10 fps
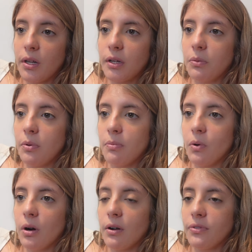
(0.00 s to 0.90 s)
a little bit
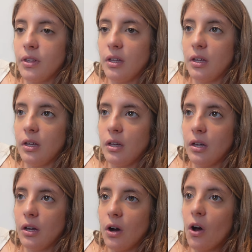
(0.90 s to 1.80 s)
more of
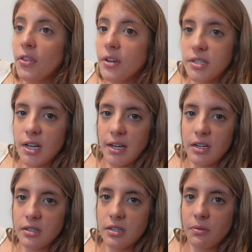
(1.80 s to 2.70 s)
the other side
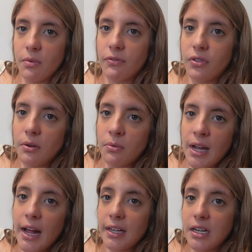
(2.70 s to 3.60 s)
and some of the
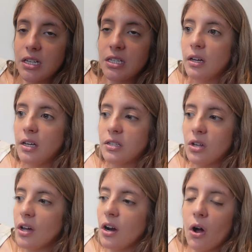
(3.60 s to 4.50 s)
realities. It's
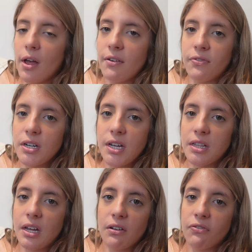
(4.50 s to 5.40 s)
not every
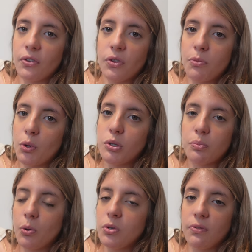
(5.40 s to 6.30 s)
day that I feel the most
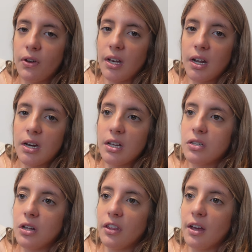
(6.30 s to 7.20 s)
motivated.
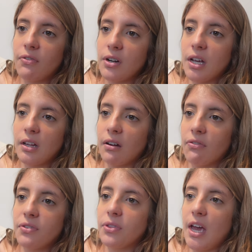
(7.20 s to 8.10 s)
It's not every day that I
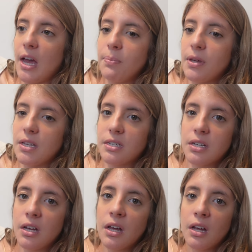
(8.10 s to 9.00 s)
feel the happiest.